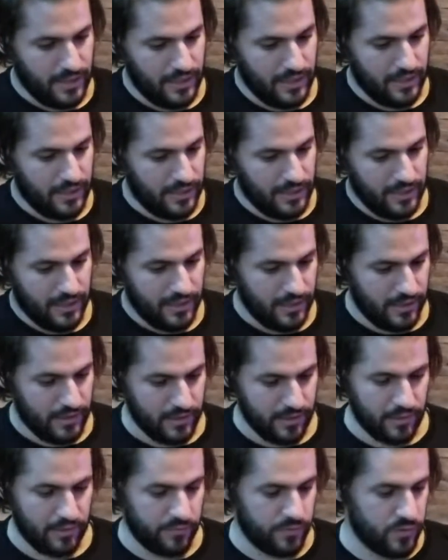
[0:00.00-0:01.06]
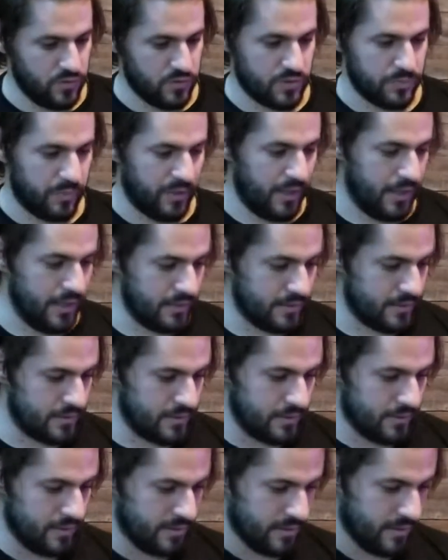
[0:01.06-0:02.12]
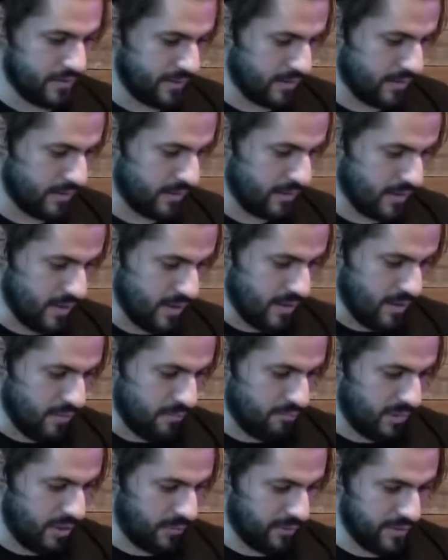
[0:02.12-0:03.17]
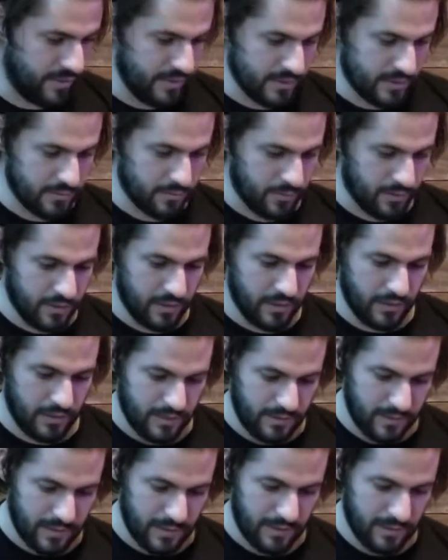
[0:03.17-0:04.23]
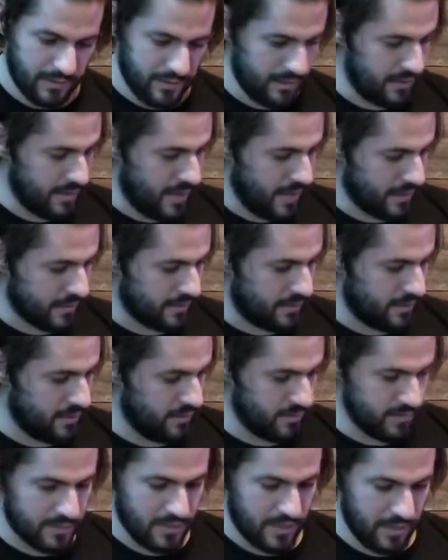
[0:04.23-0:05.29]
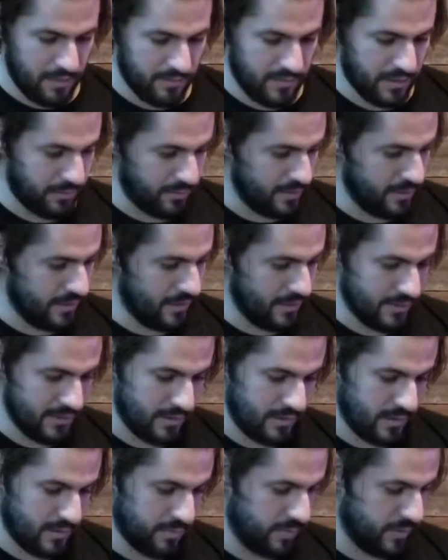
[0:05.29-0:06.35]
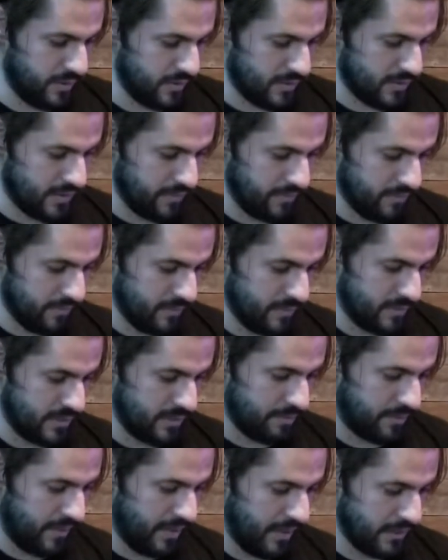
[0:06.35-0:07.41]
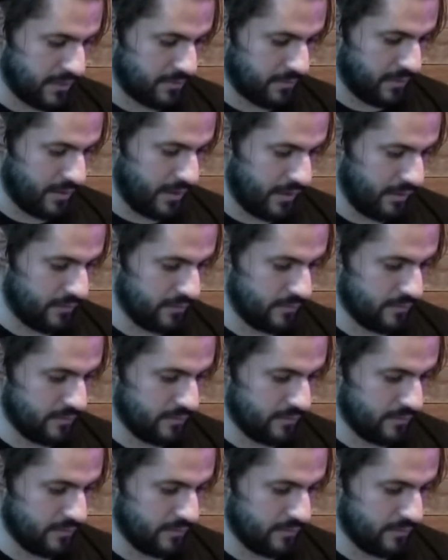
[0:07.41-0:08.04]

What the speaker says: and hit it in a few spots. But with this one, and then next I do the same thing with this. I just put some spots where